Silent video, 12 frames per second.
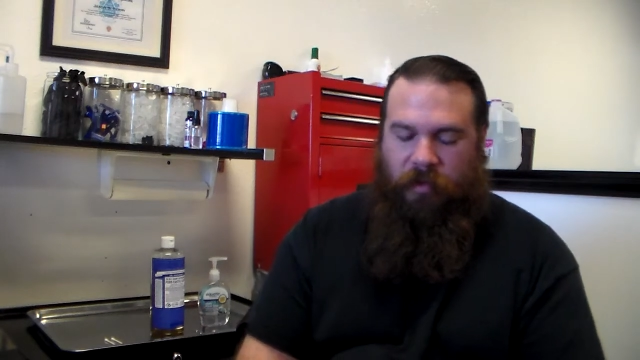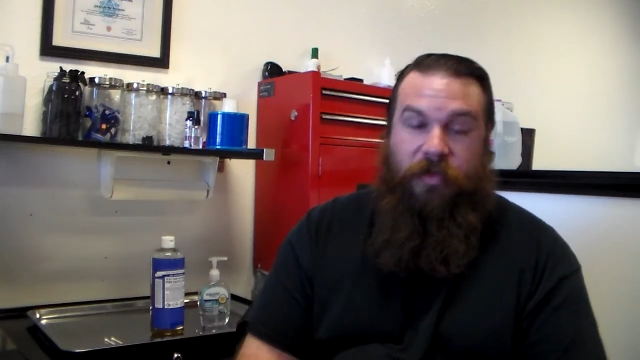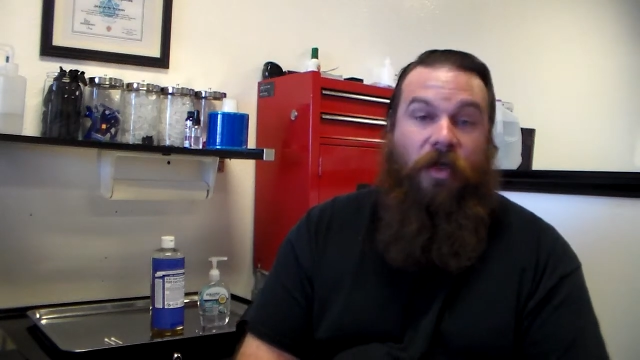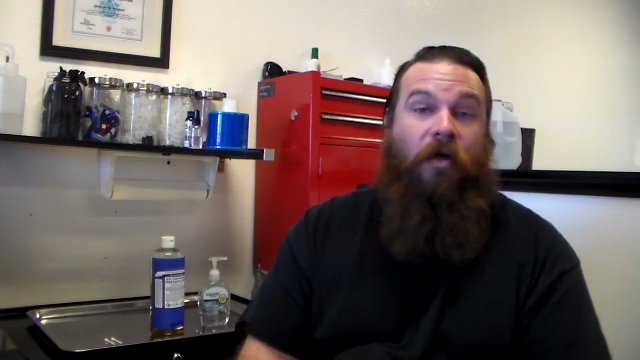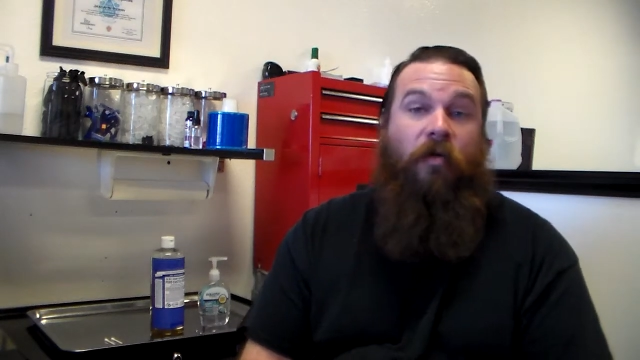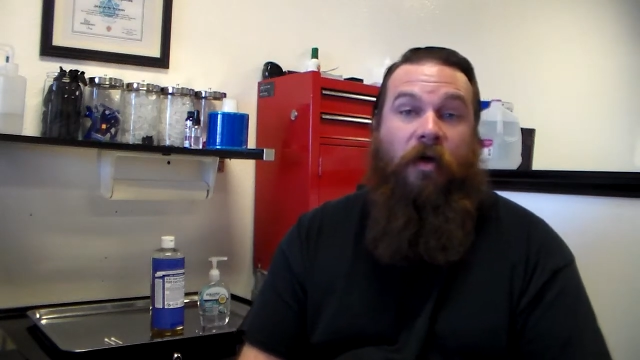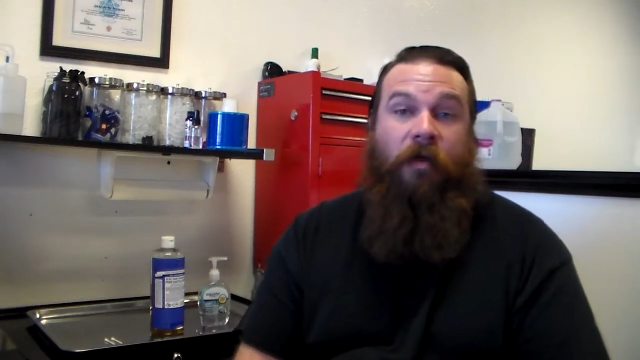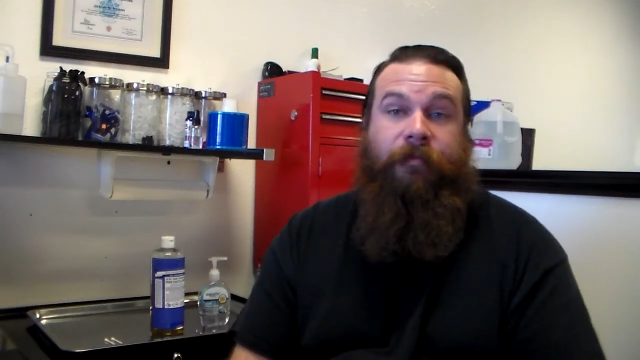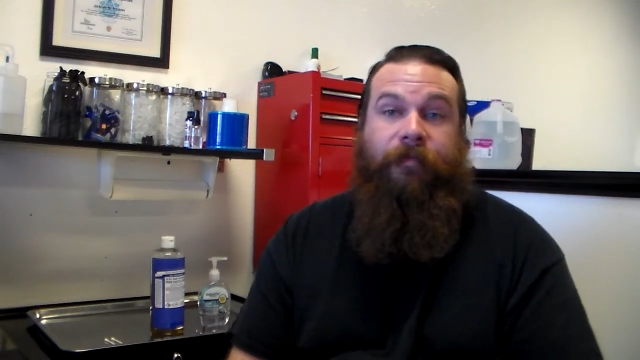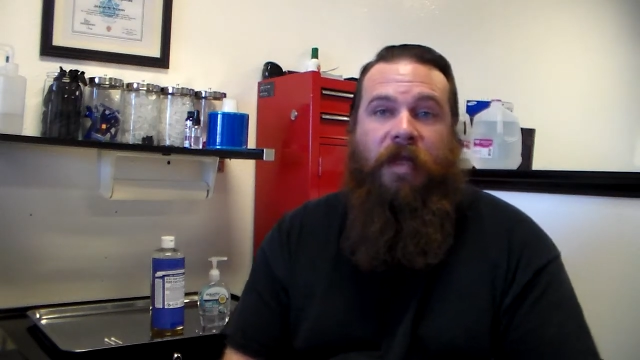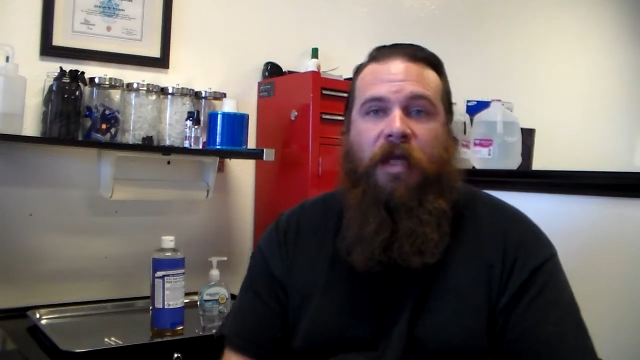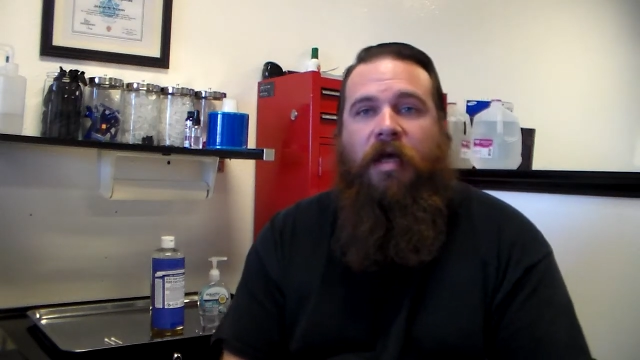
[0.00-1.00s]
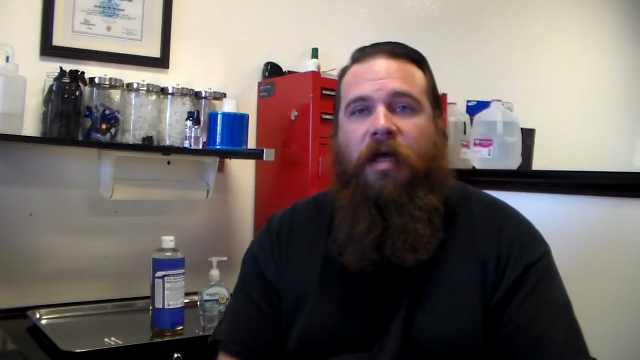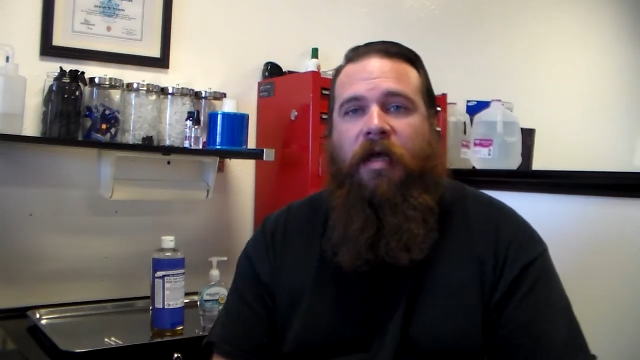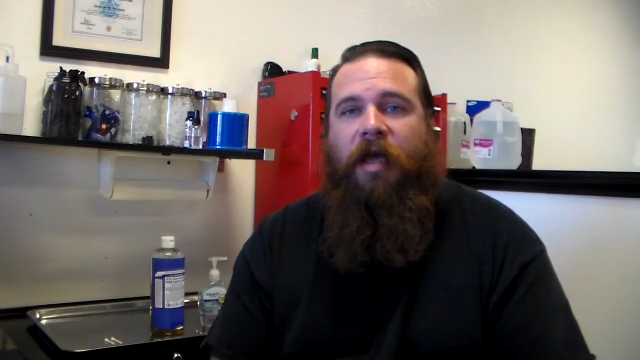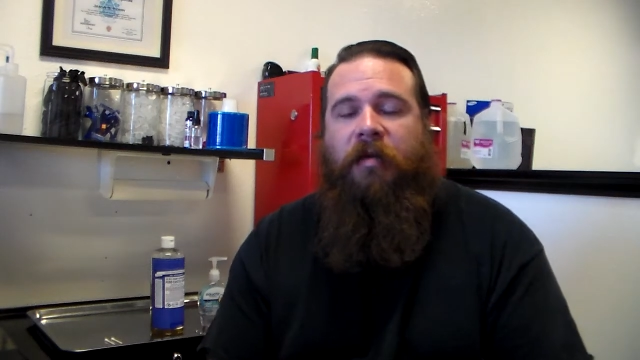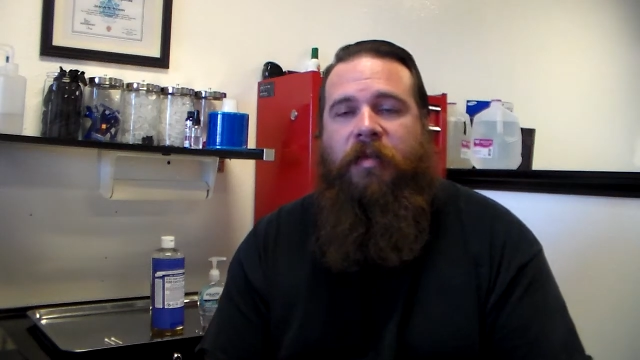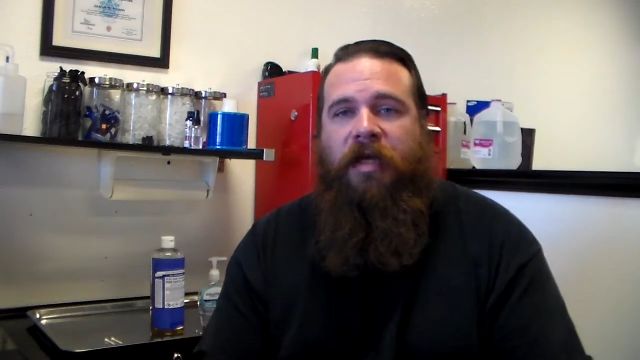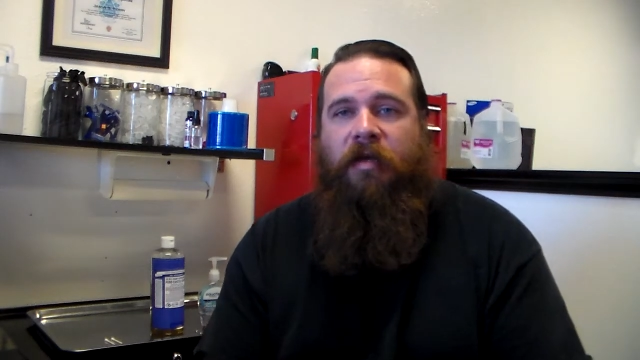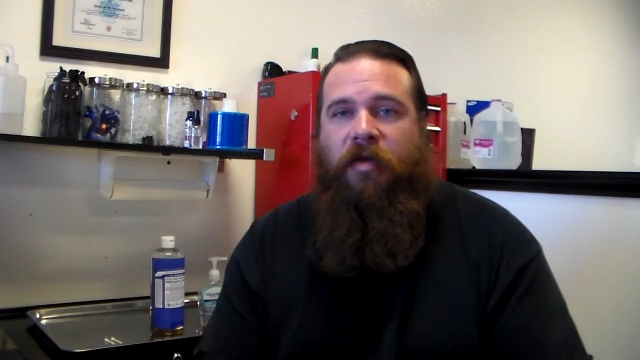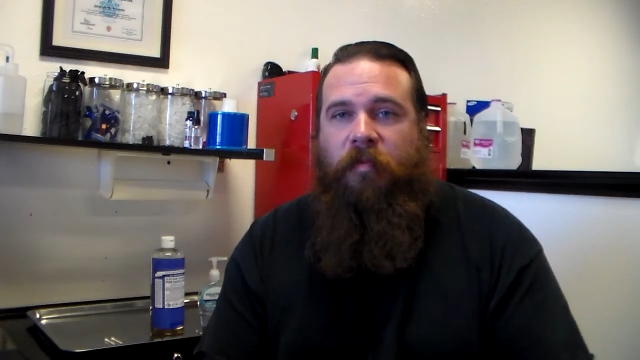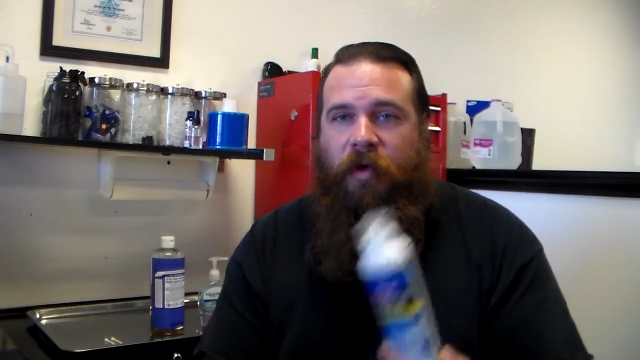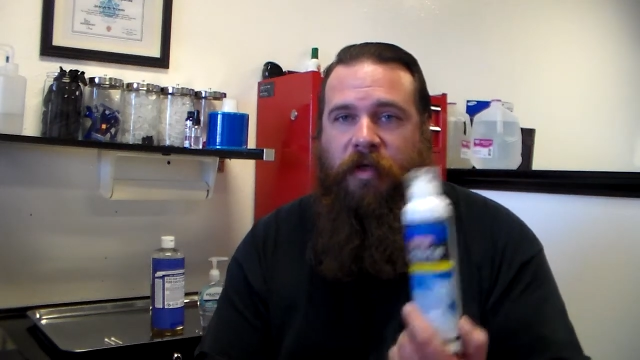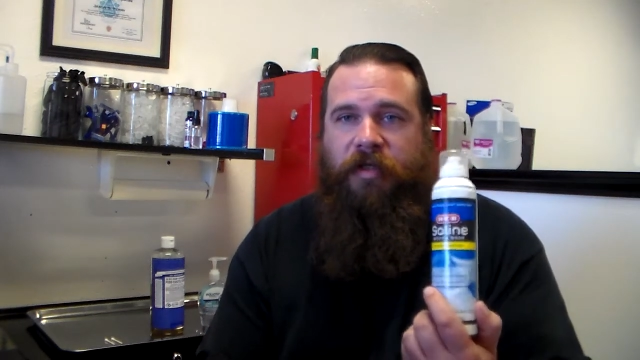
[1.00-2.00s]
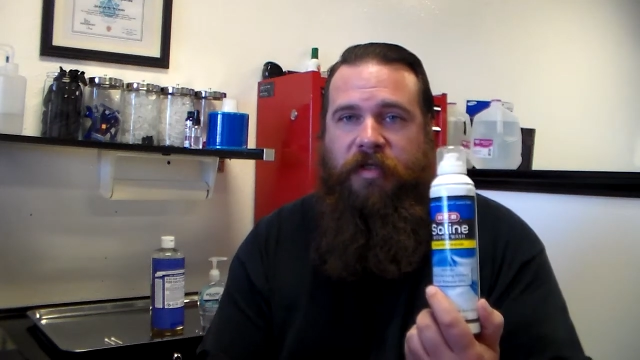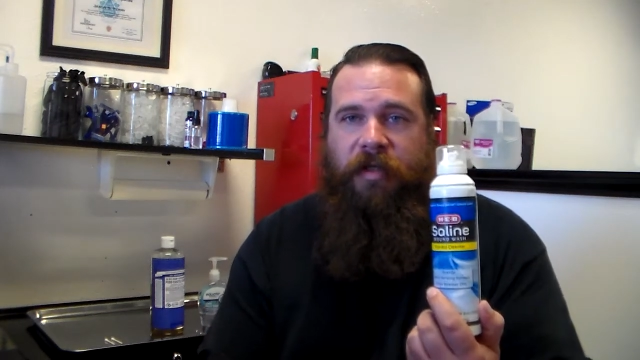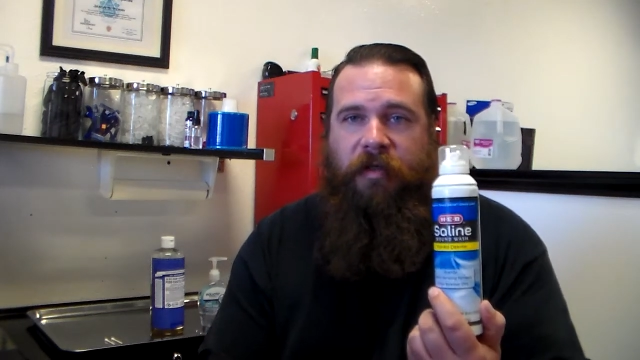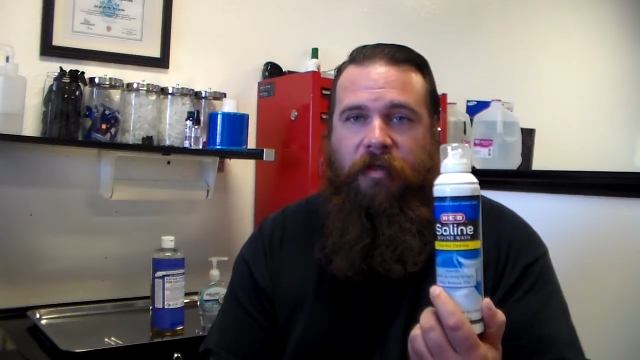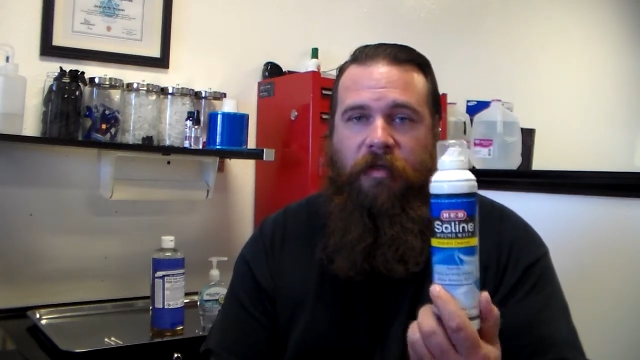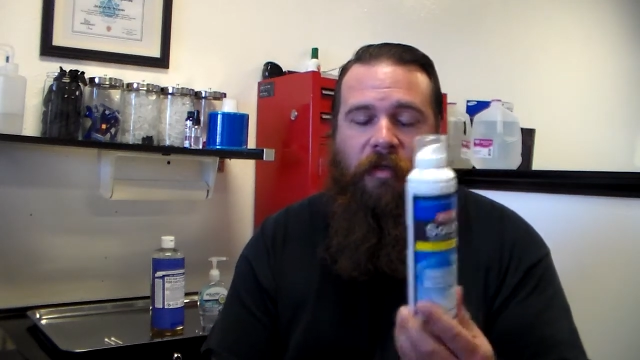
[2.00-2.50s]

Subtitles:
salt water you can purchase it.